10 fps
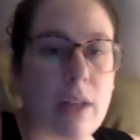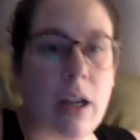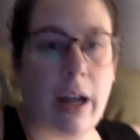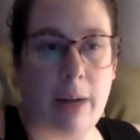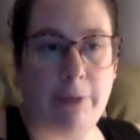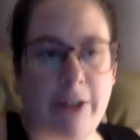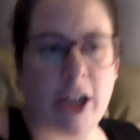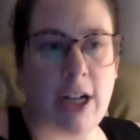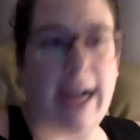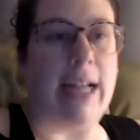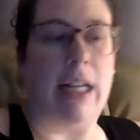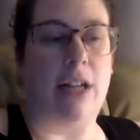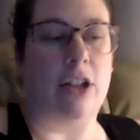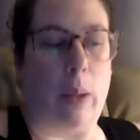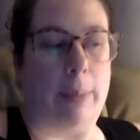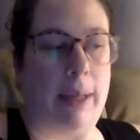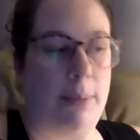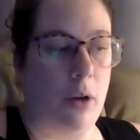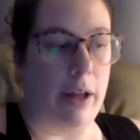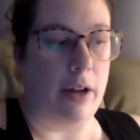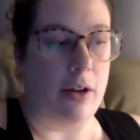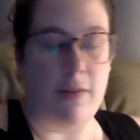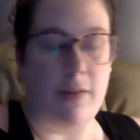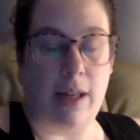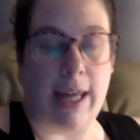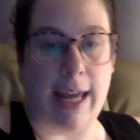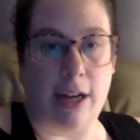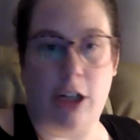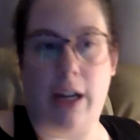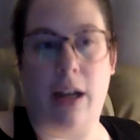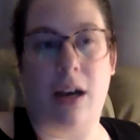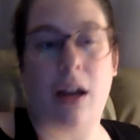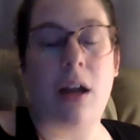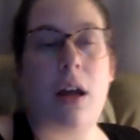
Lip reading: Virgin Islands are where people go to vacation,